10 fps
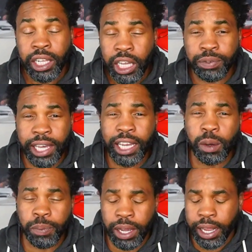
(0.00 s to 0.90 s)
If Caleb,
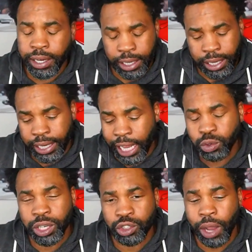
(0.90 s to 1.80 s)
and that's
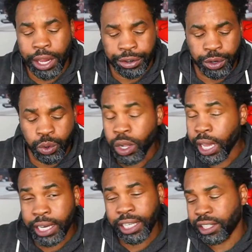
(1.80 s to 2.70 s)
what he tried to do,
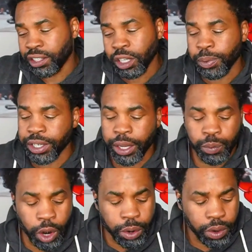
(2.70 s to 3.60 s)
and it just simply didn't work.